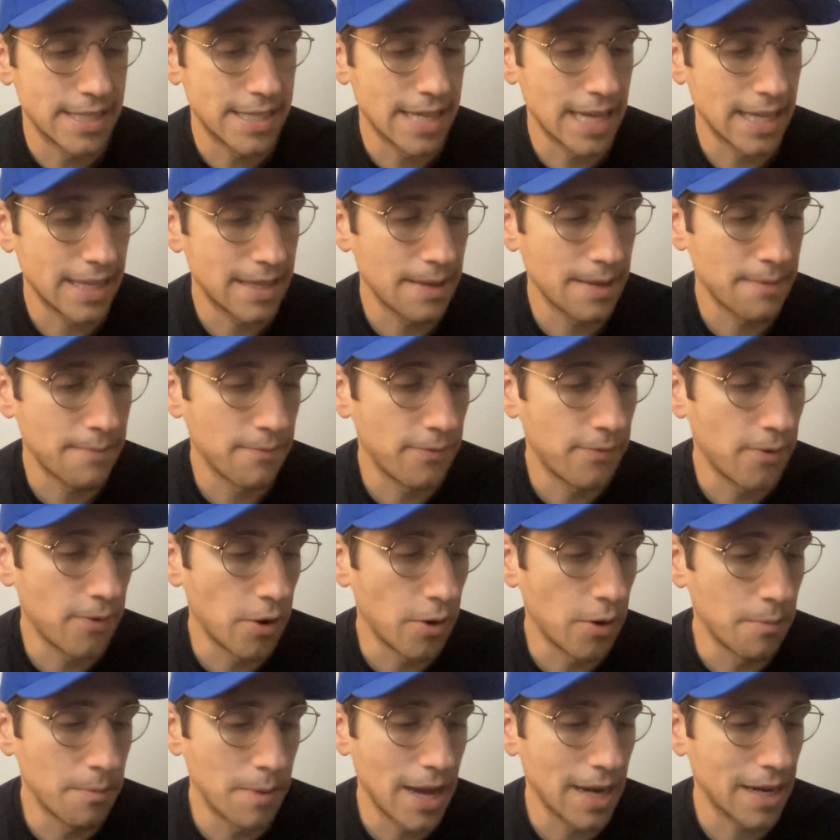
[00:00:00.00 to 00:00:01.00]
set them
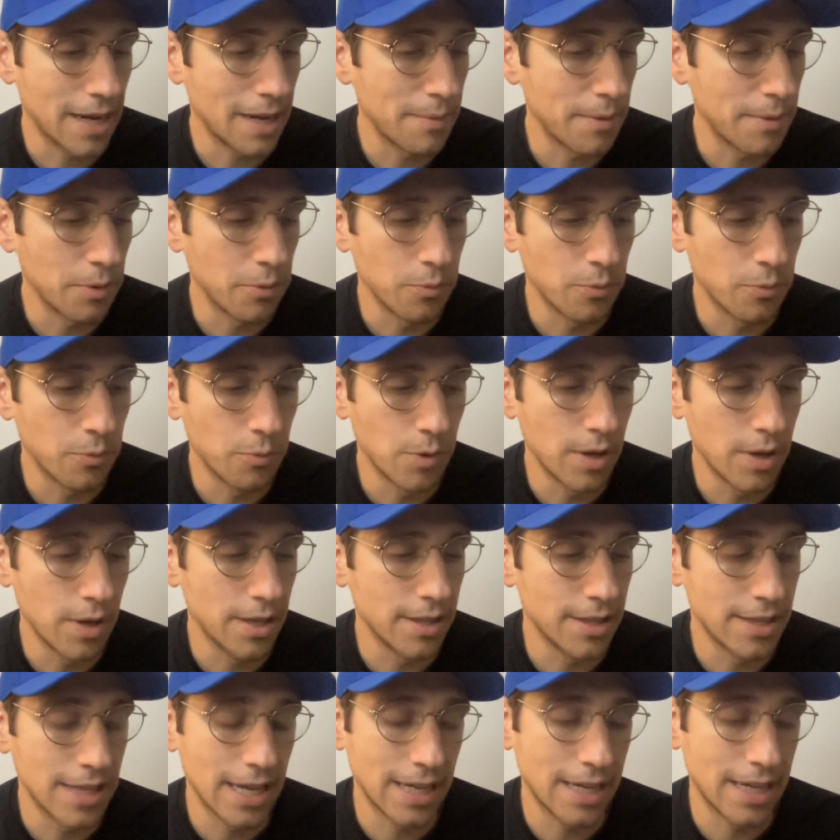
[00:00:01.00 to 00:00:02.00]
far back. I mean,
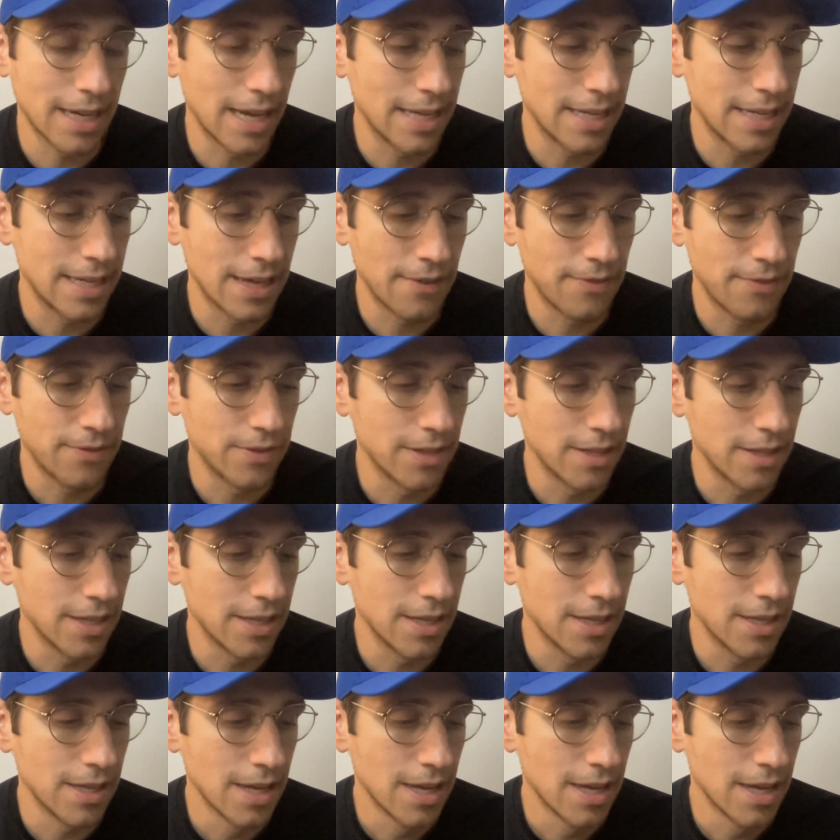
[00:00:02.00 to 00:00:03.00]
what that guy
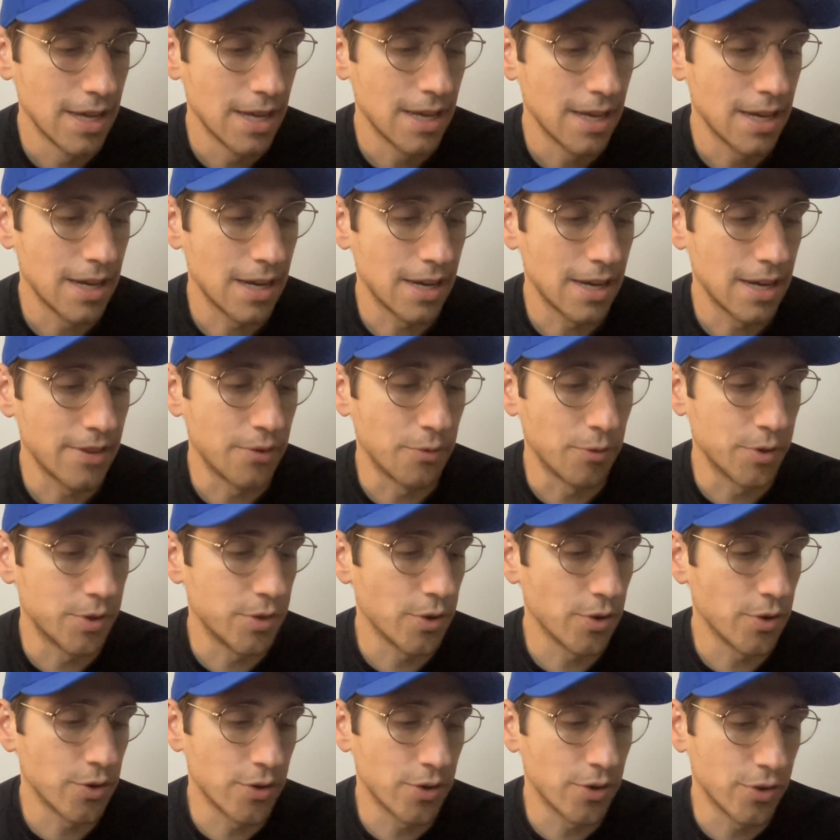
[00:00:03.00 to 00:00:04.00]
definitely, the
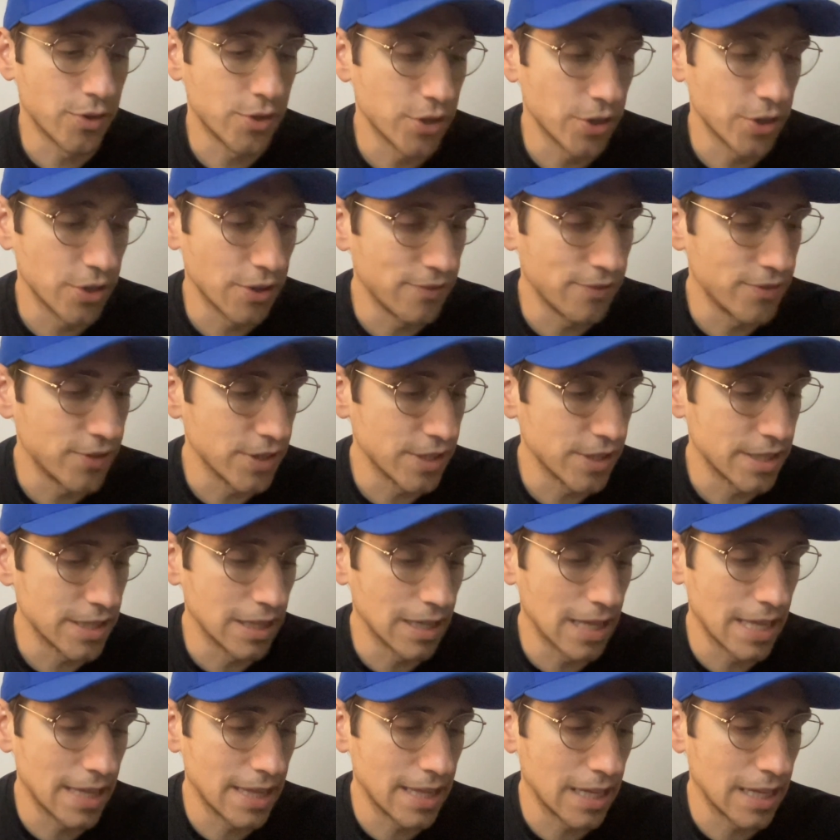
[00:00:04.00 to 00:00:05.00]
returner should have just
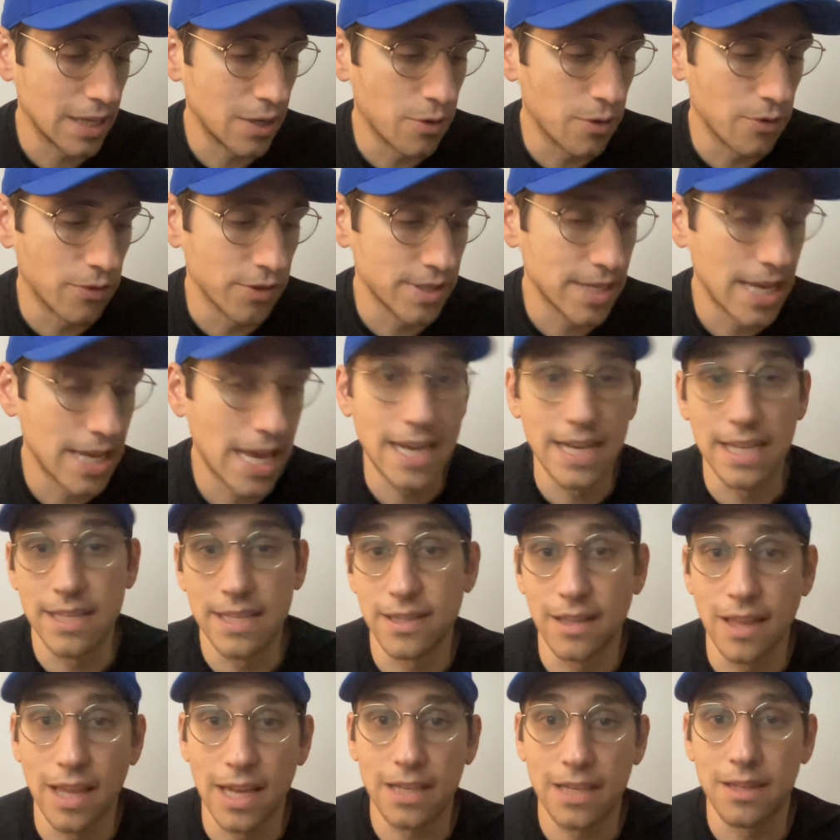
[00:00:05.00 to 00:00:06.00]
let that go over his head.
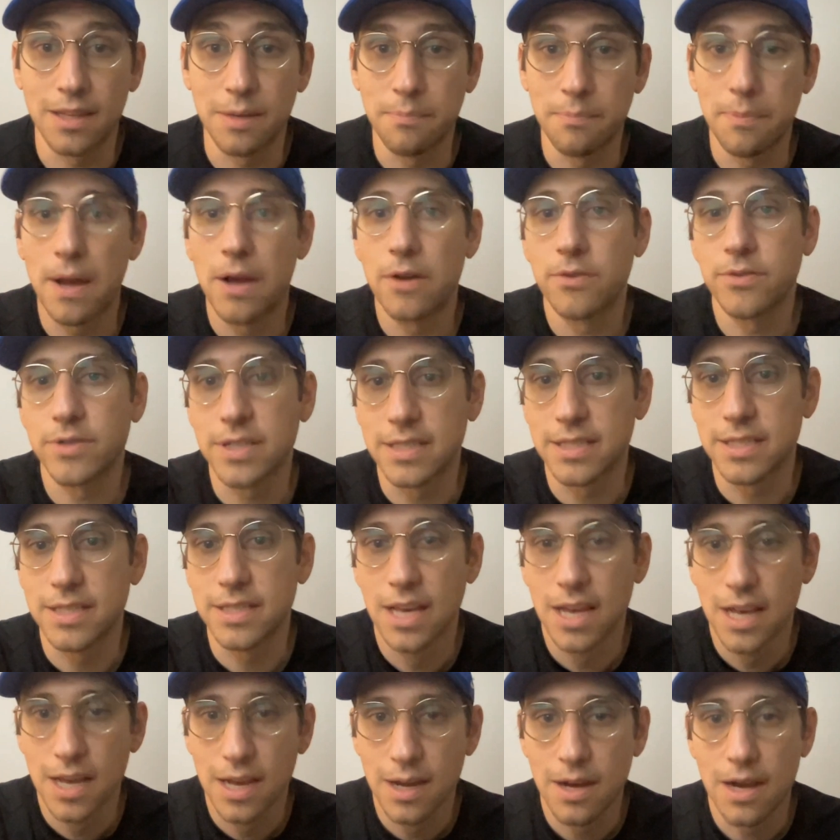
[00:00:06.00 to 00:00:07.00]
It likely bounces
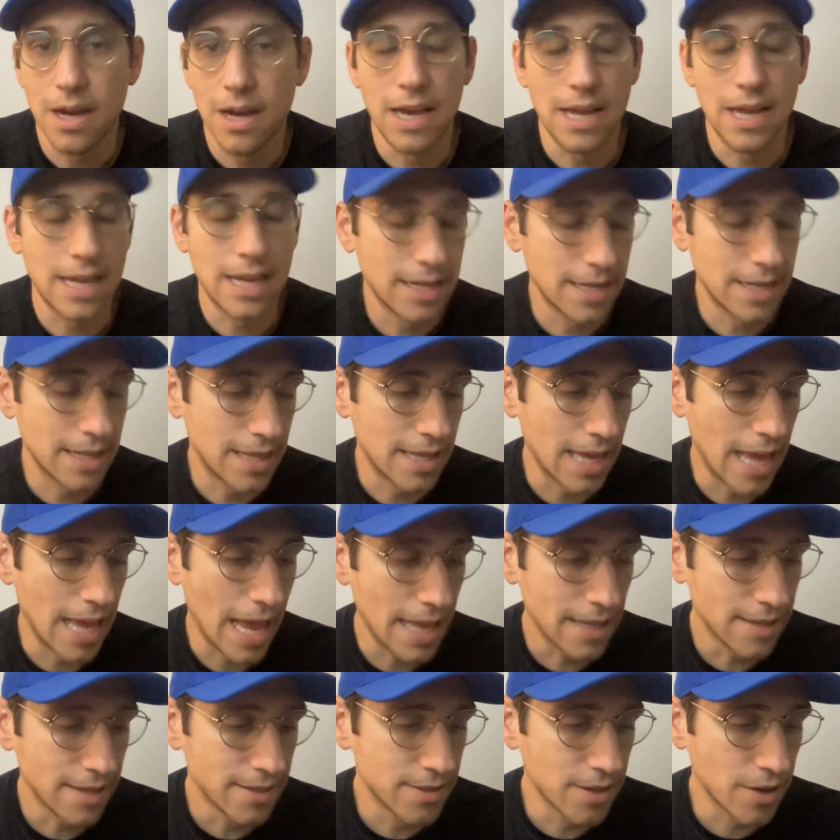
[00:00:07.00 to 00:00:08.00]
into the
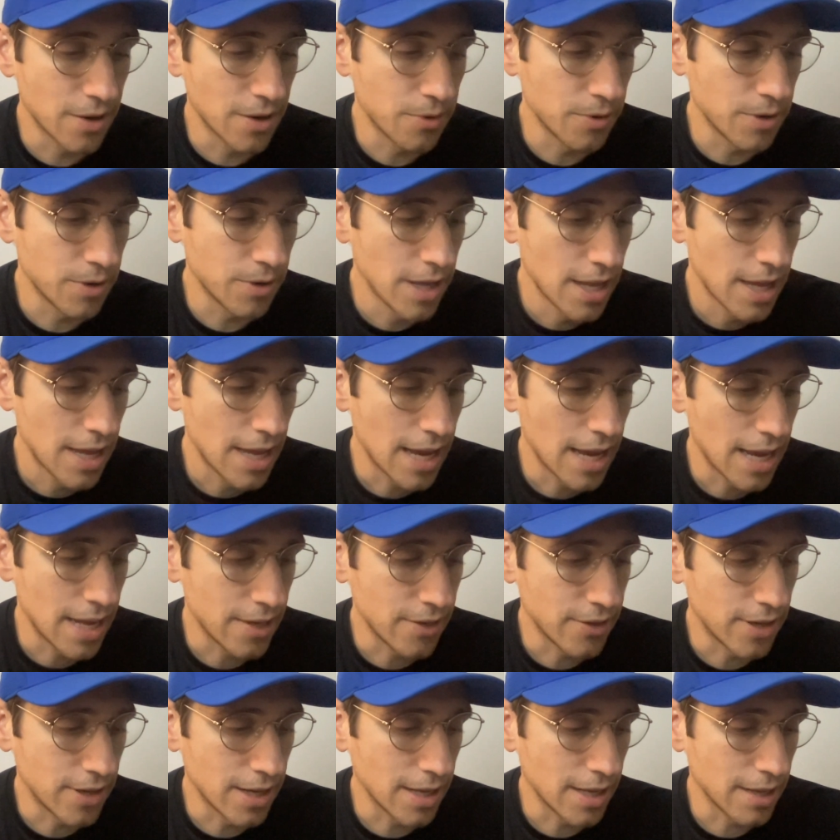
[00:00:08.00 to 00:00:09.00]
end zone,
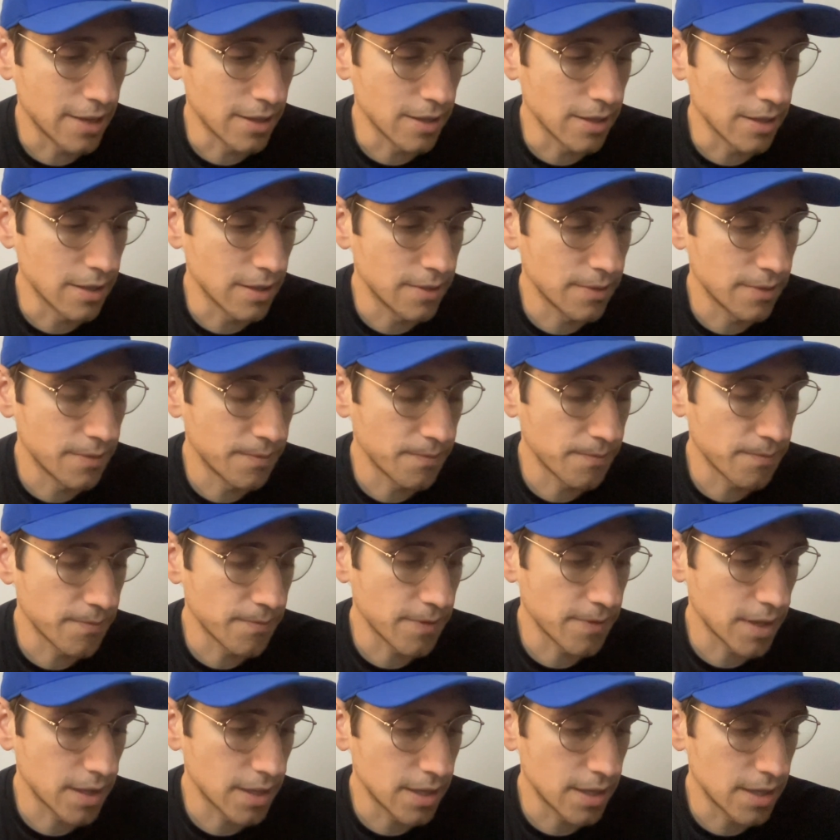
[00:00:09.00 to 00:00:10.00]
and you get
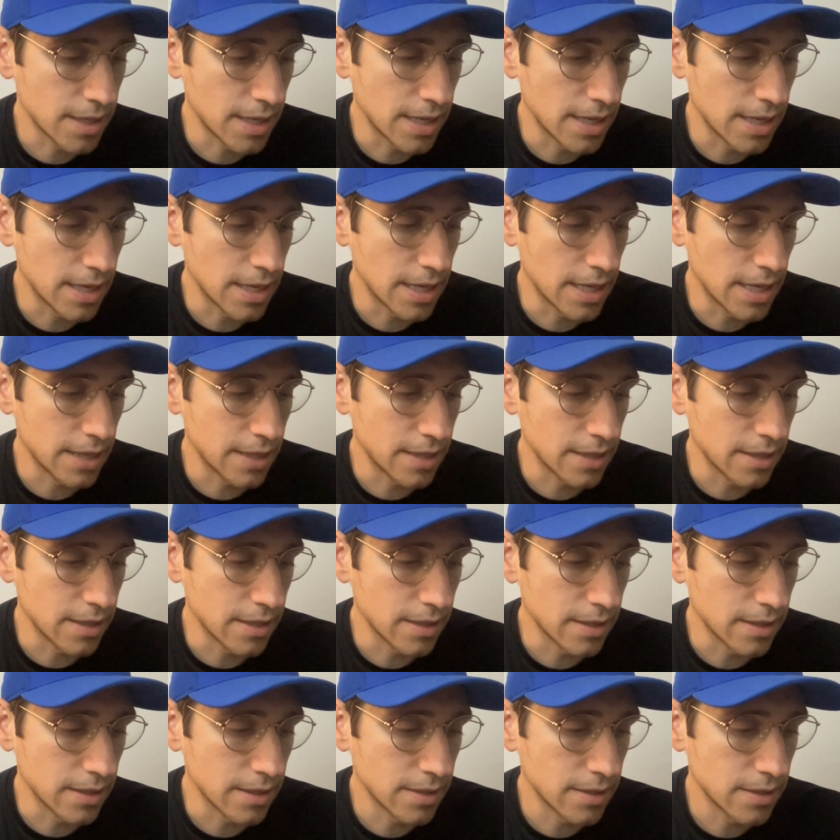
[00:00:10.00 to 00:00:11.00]
at
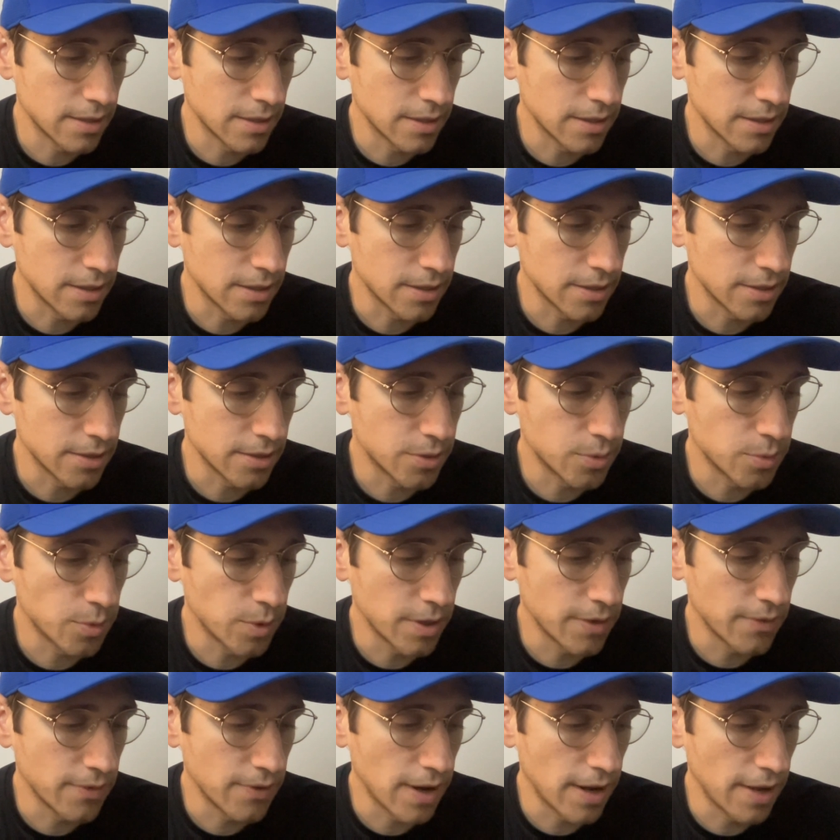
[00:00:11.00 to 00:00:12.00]
the
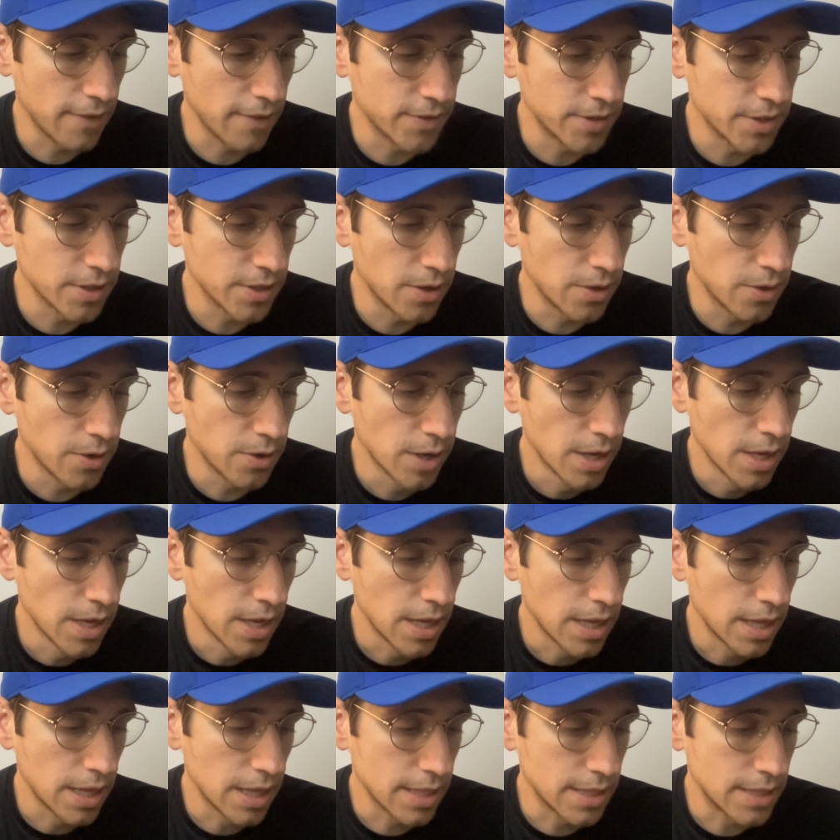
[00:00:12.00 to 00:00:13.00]
25. So
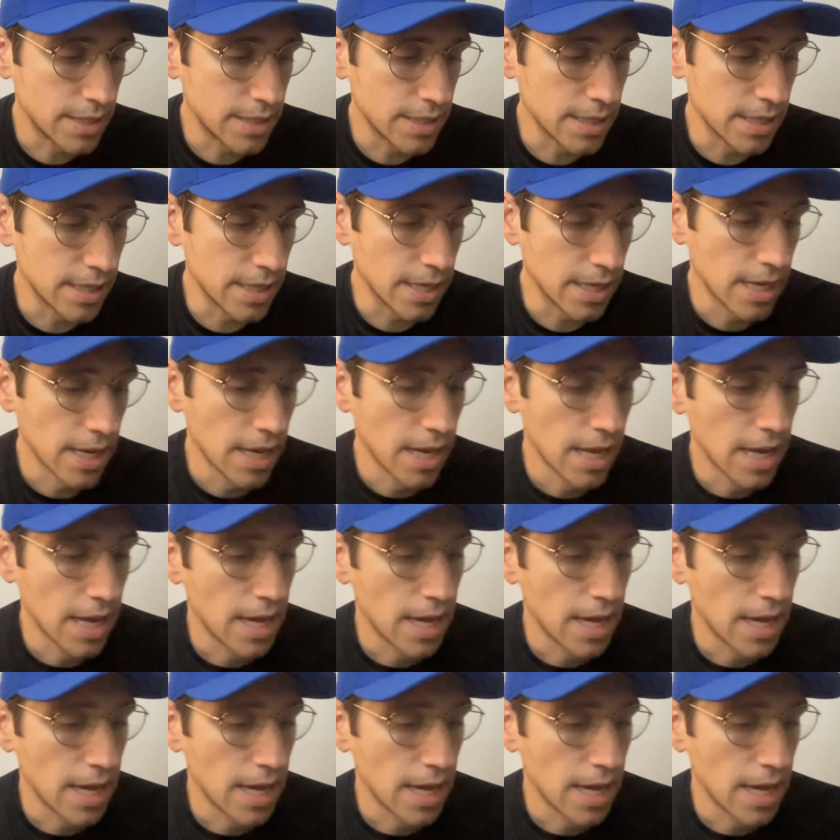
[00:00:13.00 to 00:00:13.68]
let's see.